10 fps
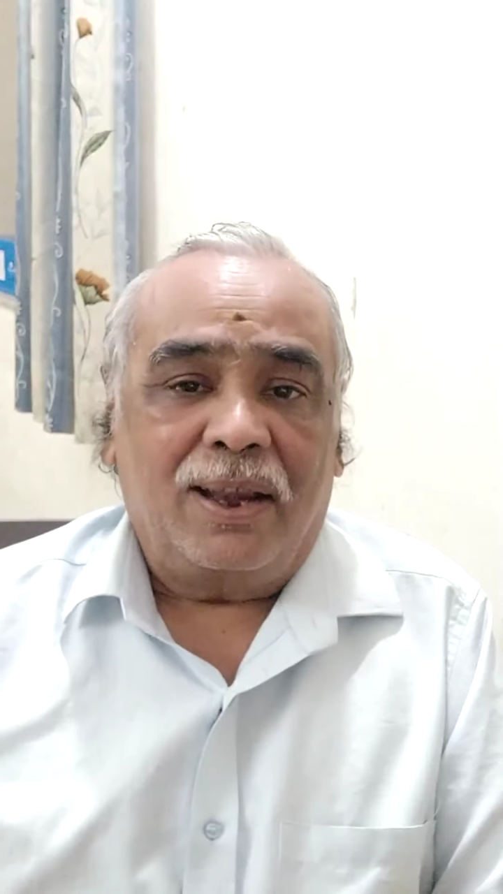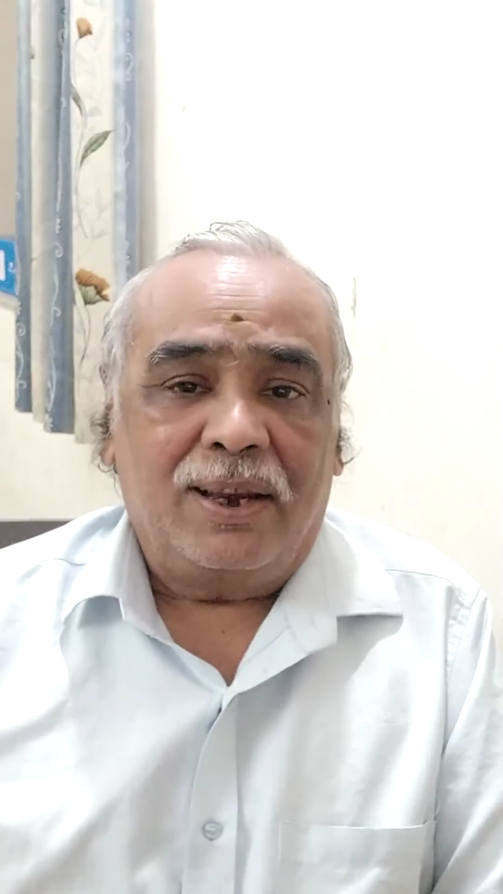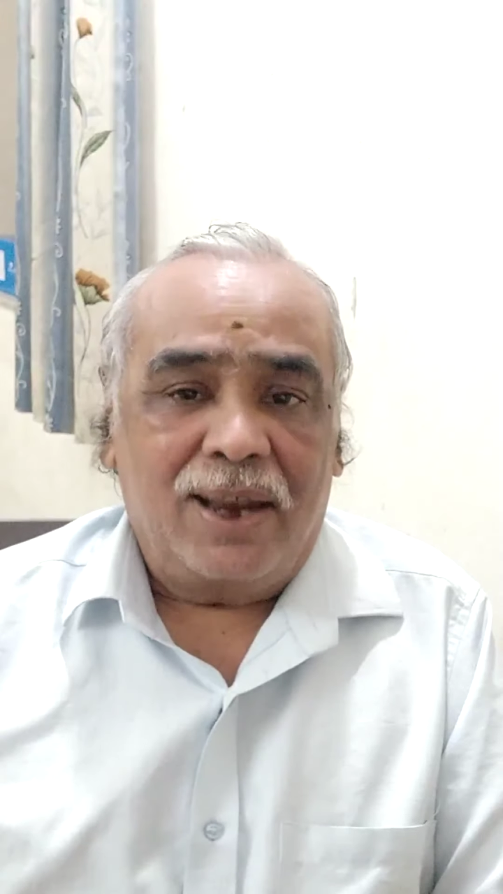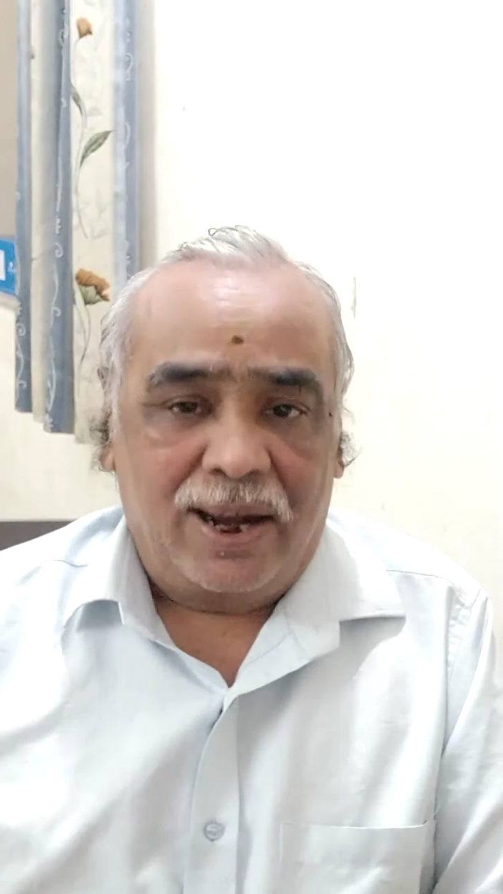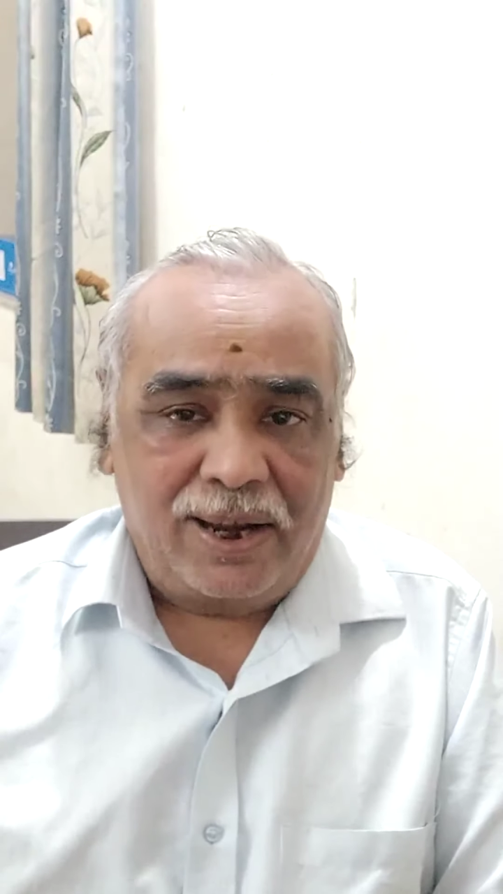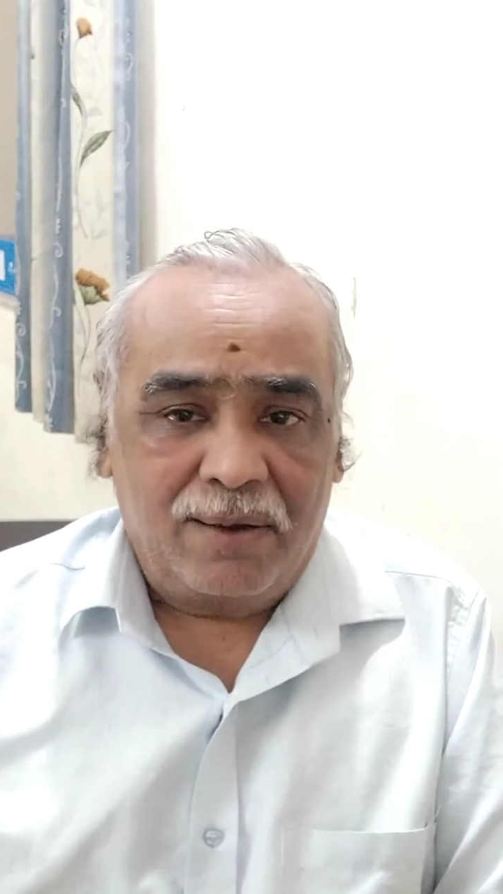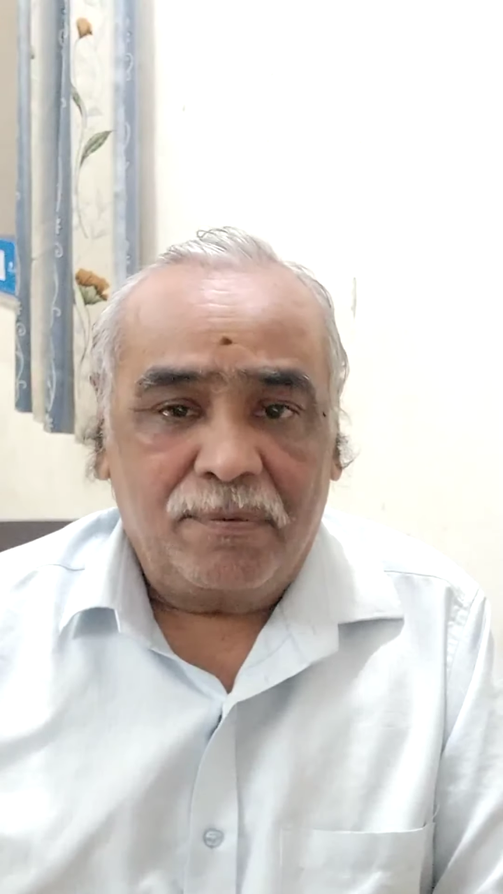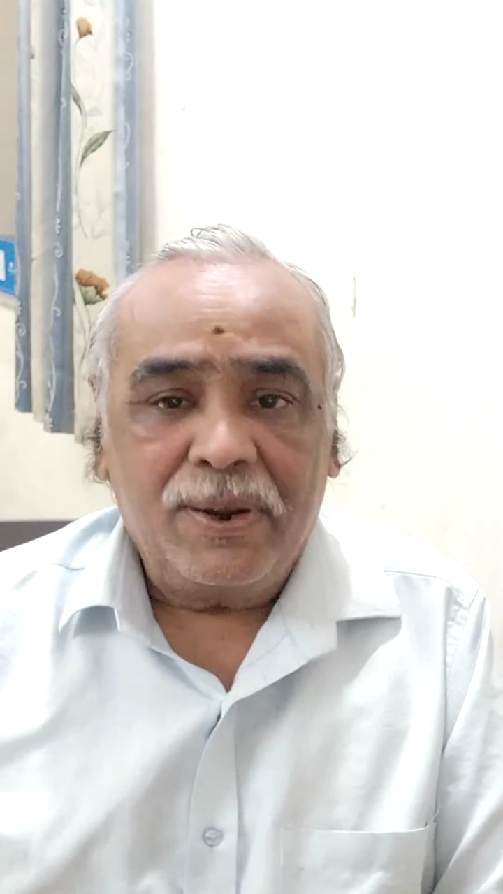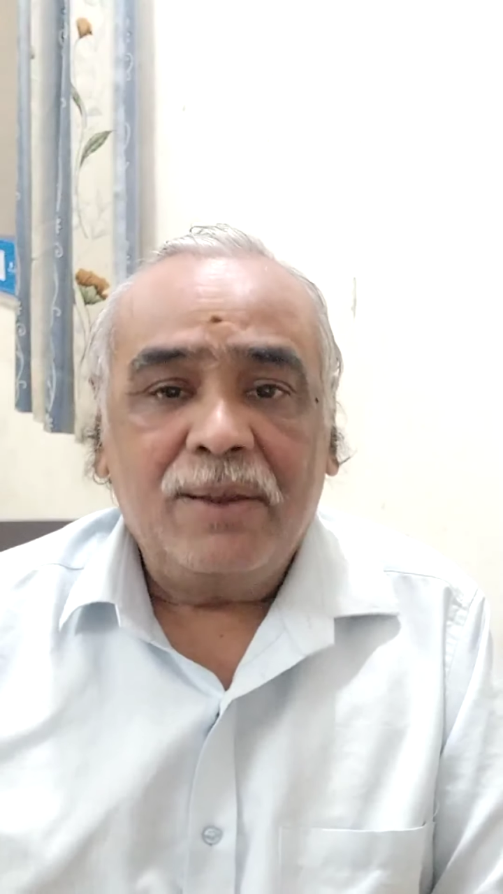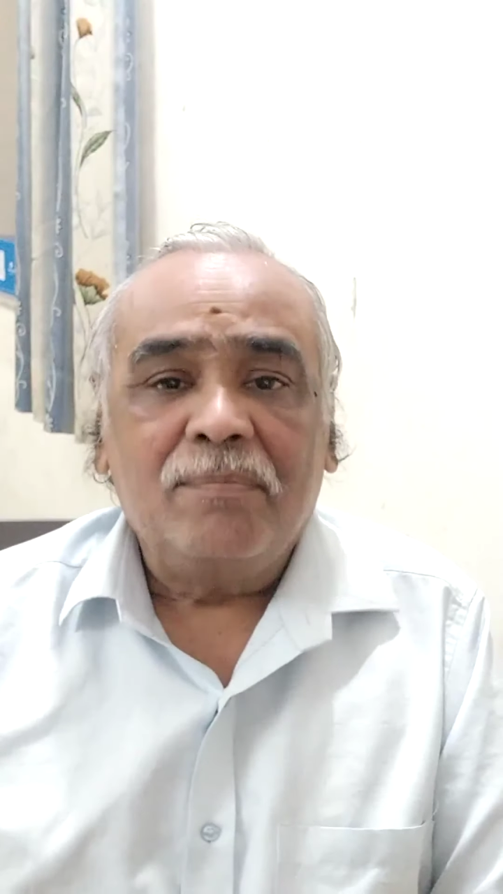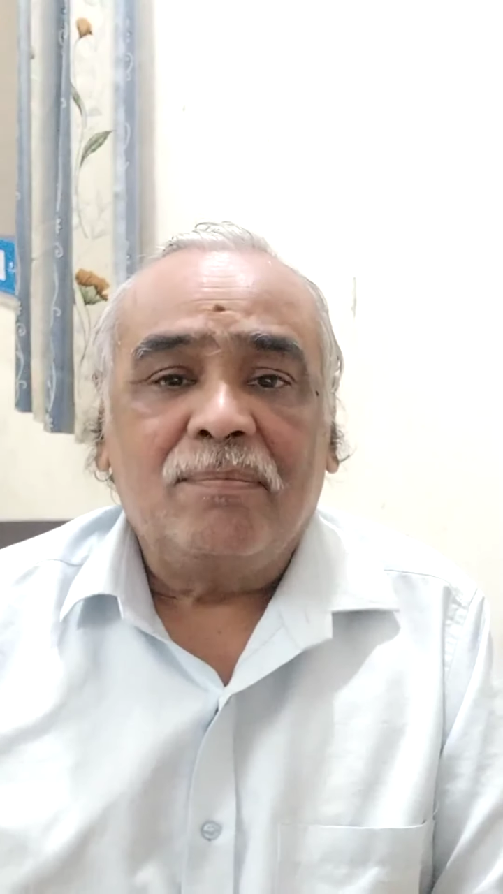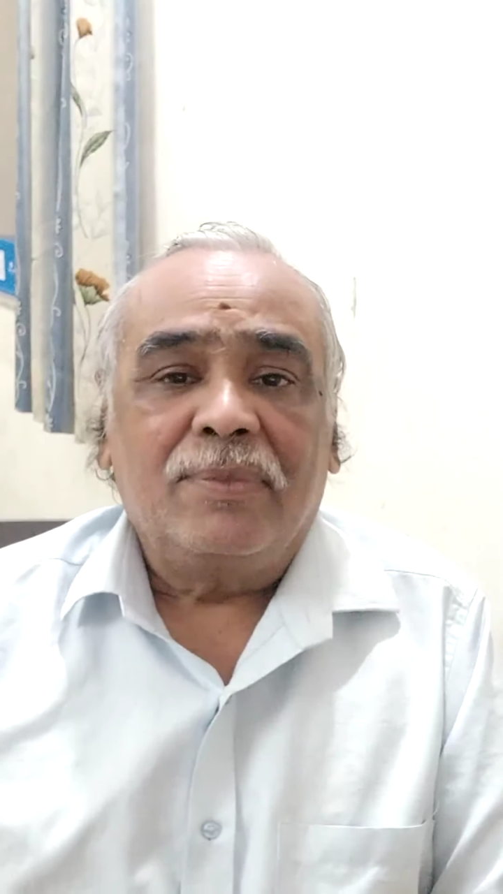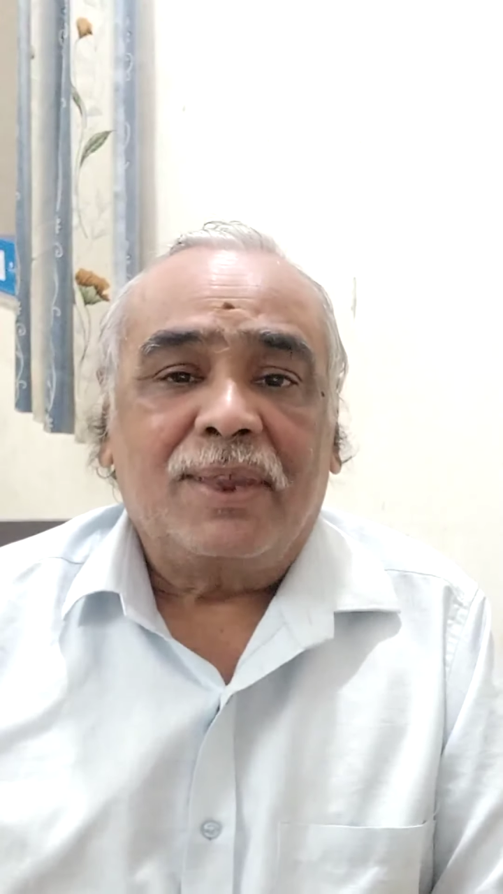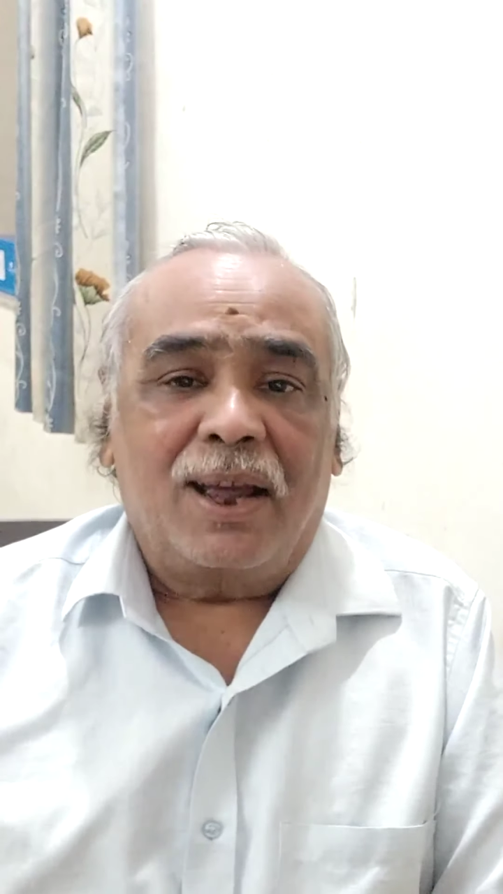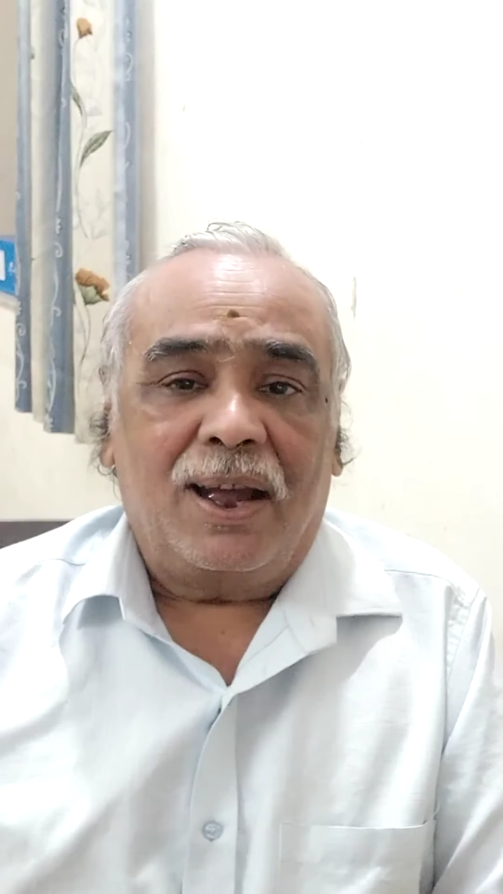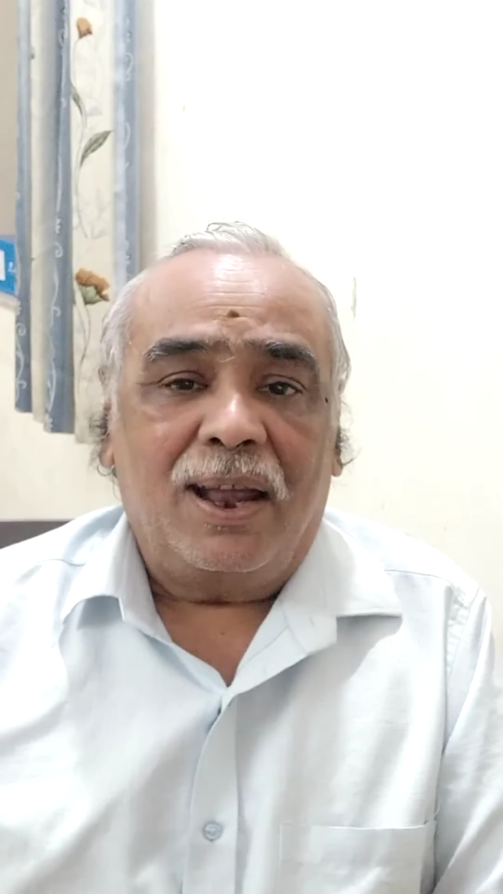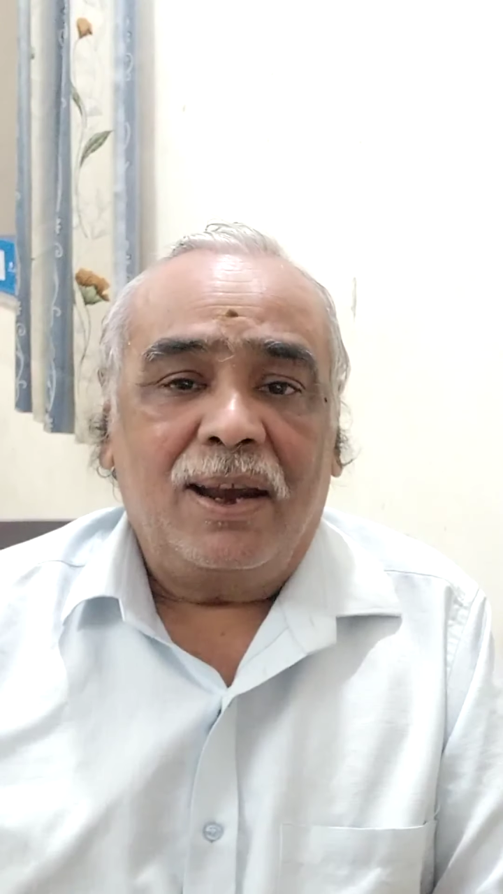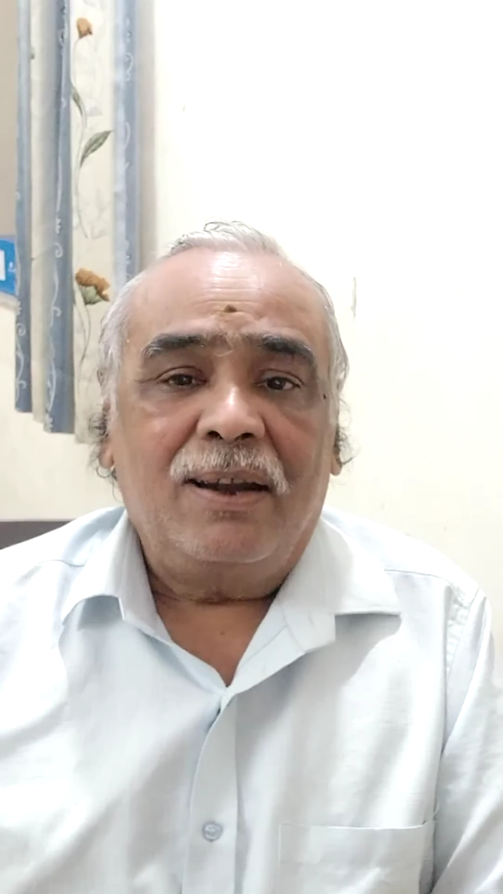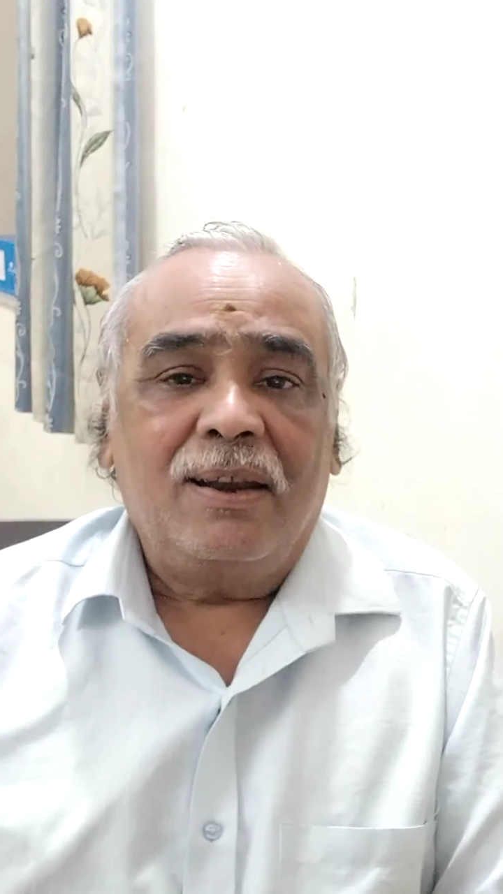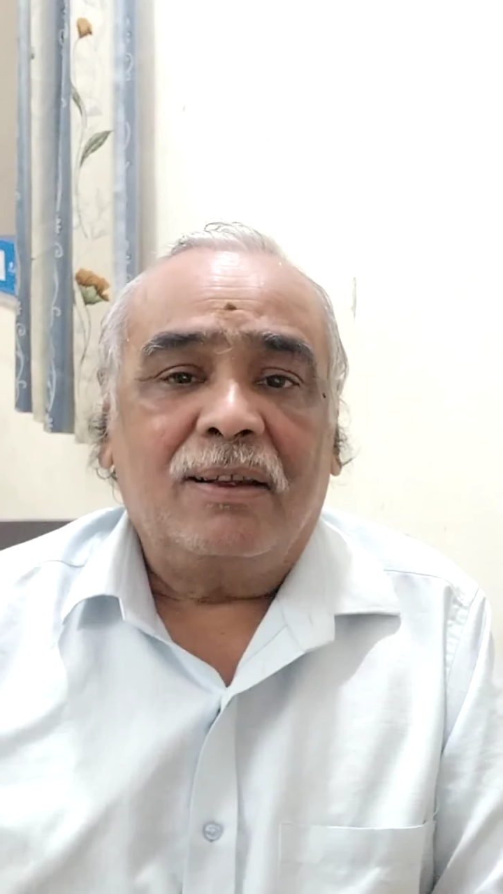in ATFD
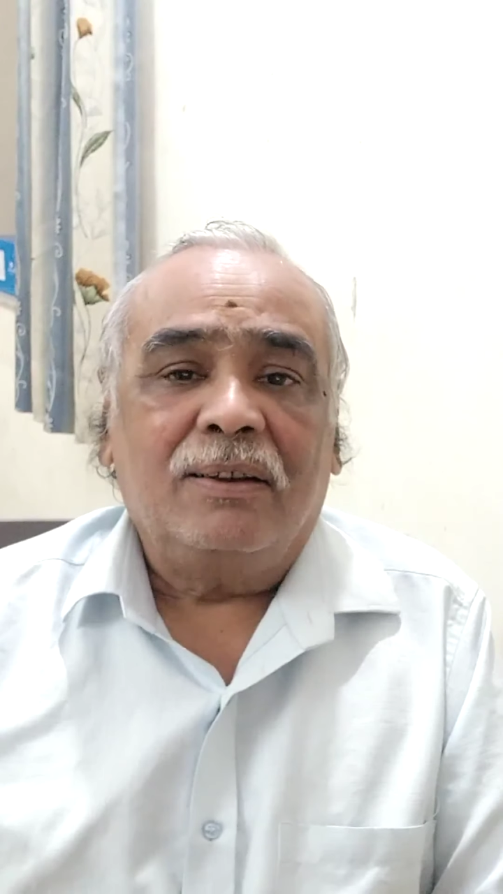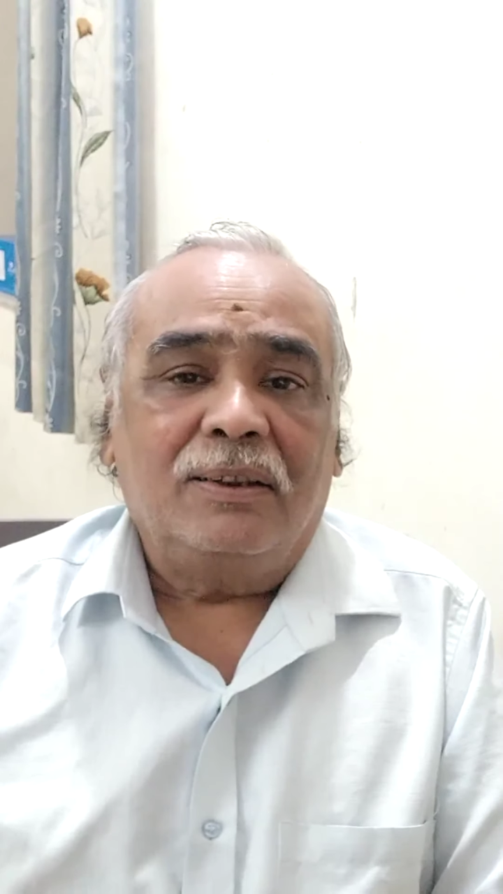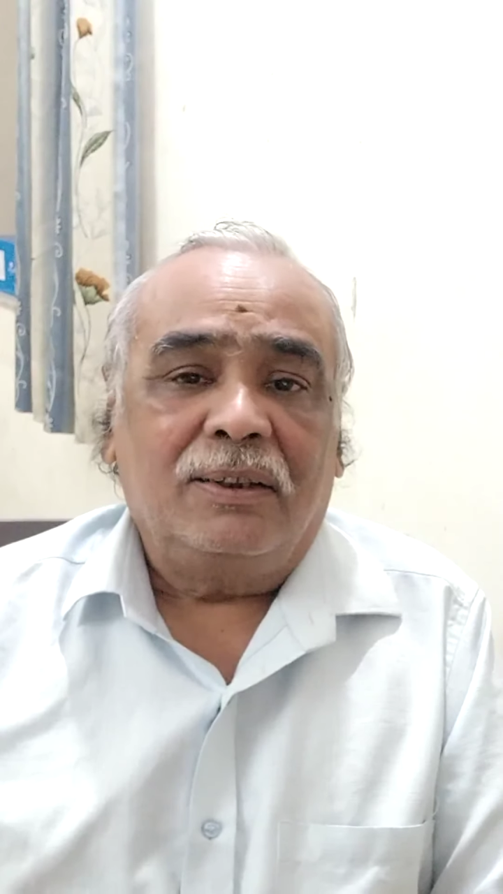and